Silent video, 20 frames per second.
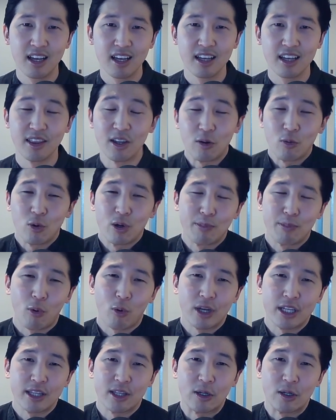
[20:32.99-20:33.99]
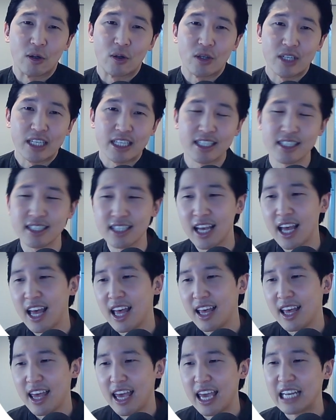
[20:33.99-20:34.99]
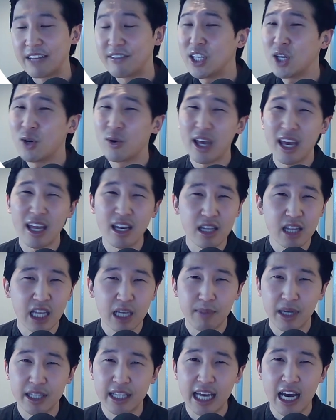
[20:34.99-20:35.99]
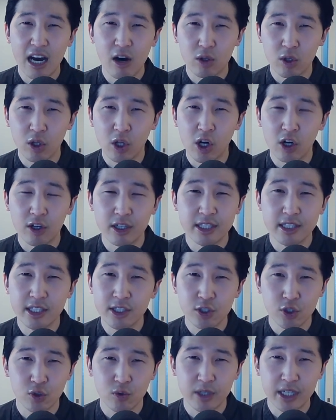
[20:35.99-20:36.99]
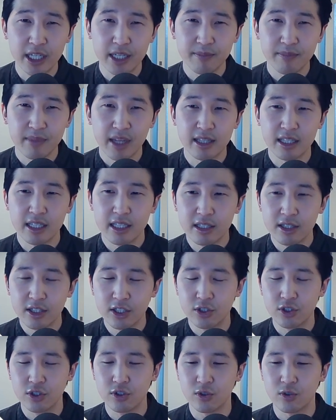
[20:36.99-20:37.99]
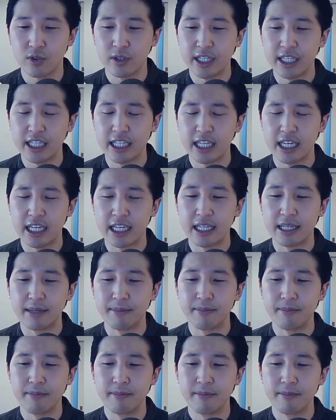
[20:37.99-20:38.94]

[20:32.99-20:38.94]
They're reporting their earnings. And if you know anything about the alcohol industry and the industry, the